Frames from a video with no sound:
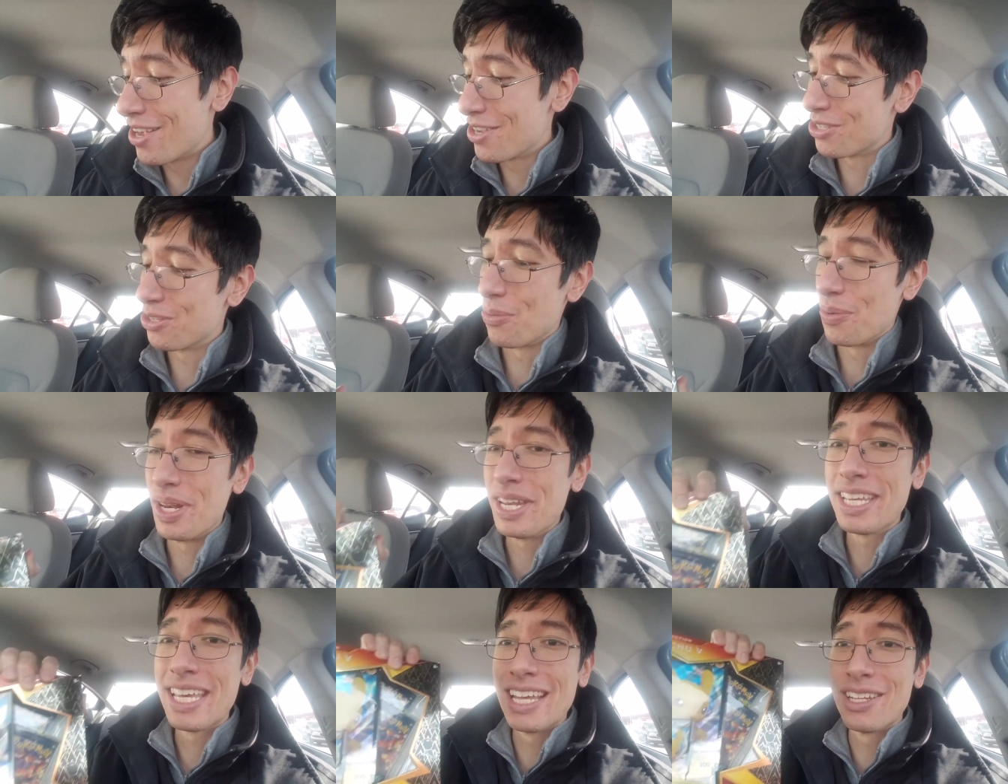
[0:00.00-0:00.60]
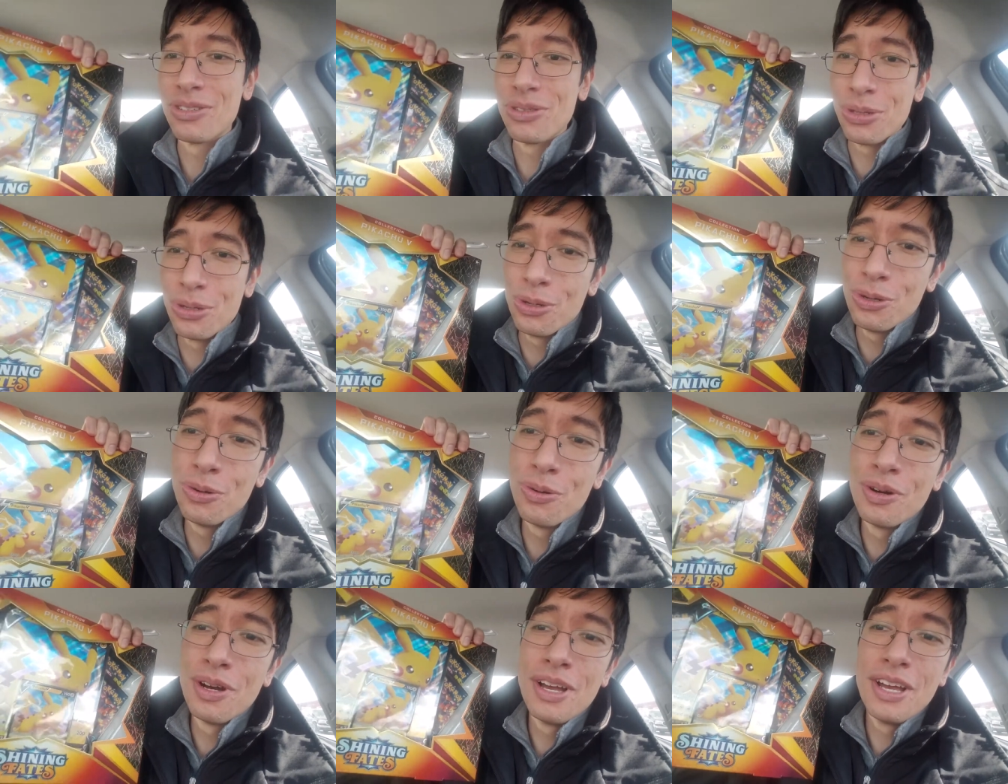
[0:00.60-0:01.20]
So we did get
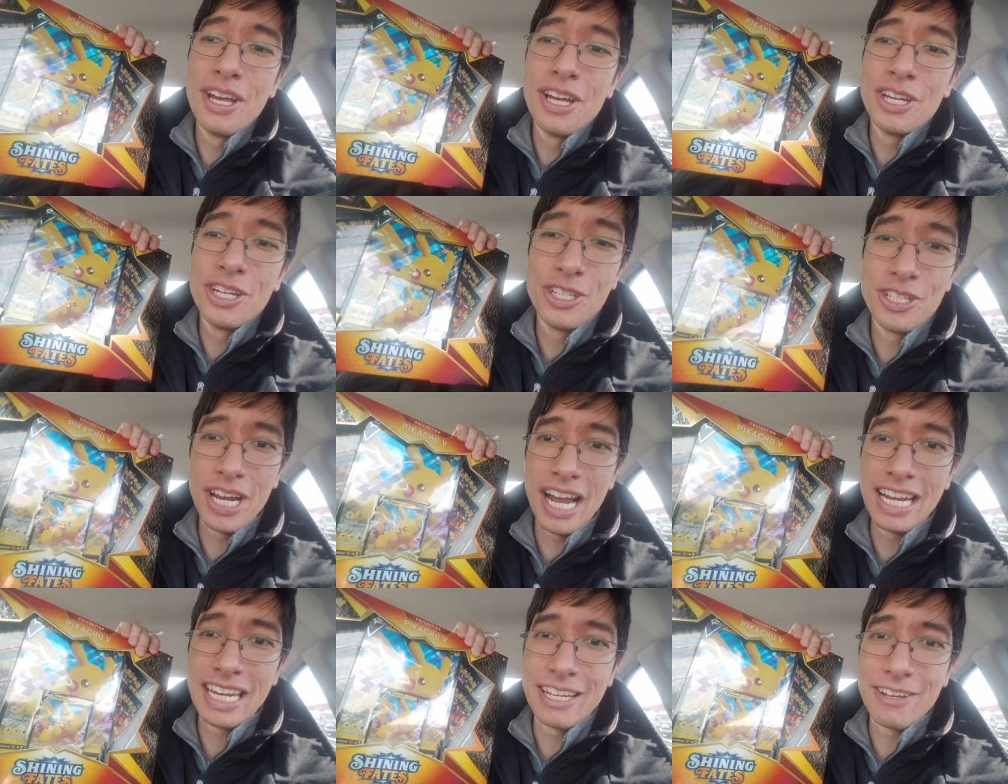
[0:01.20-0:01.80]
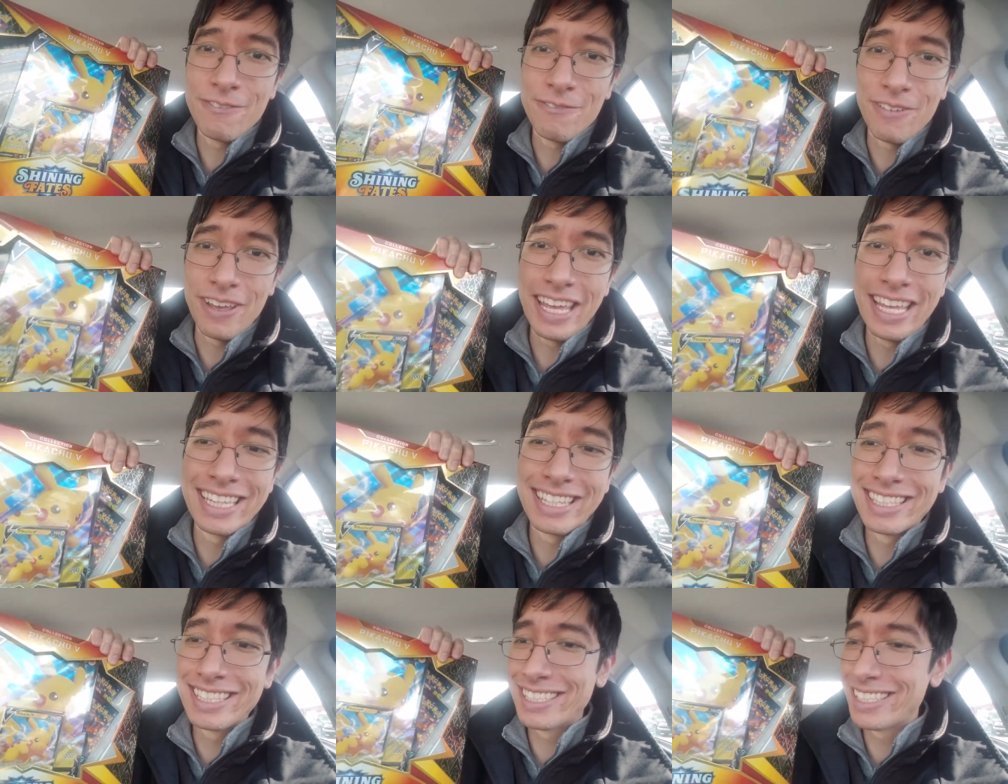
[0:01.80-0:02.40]
two Shining
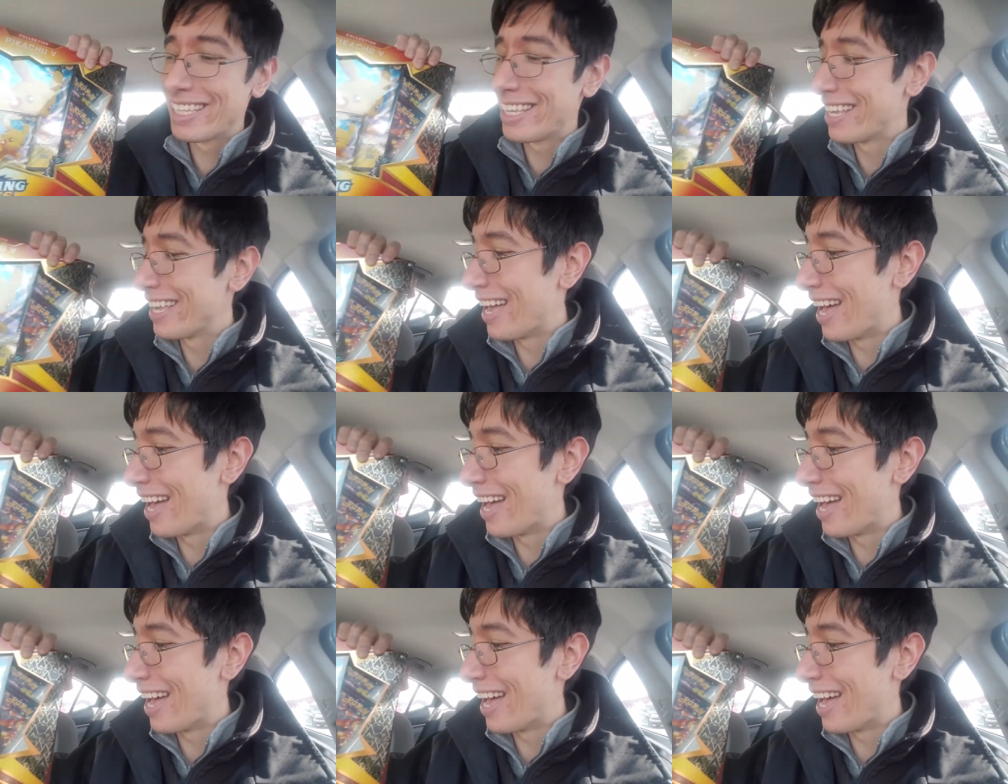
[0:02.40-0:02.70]
Fates